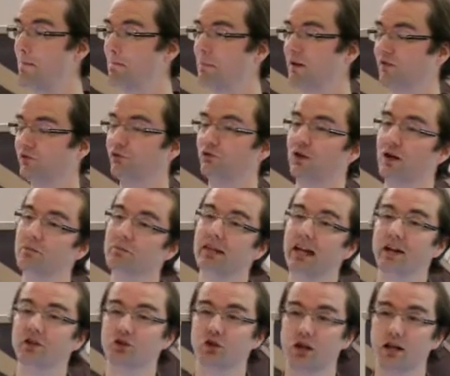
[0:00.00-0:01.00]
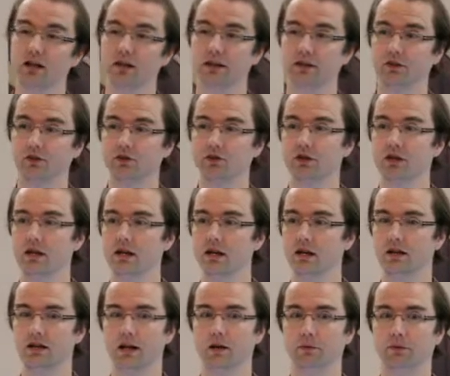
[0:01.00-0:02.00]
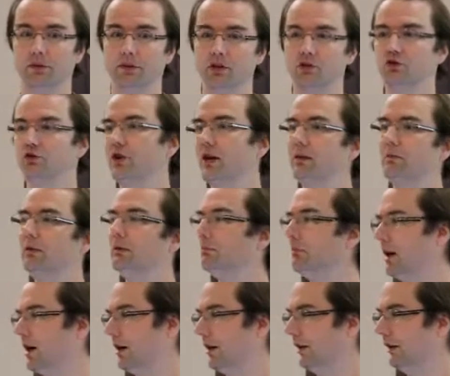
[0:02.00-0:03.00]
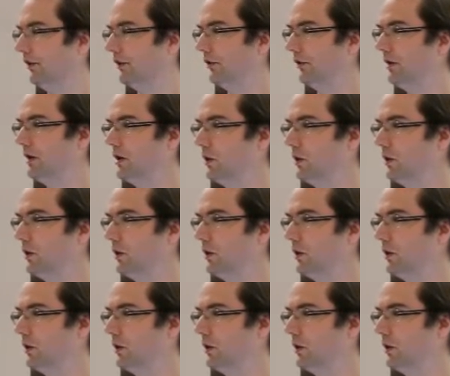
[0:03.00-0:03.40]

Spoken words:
but from that challenge comes an incredible bond.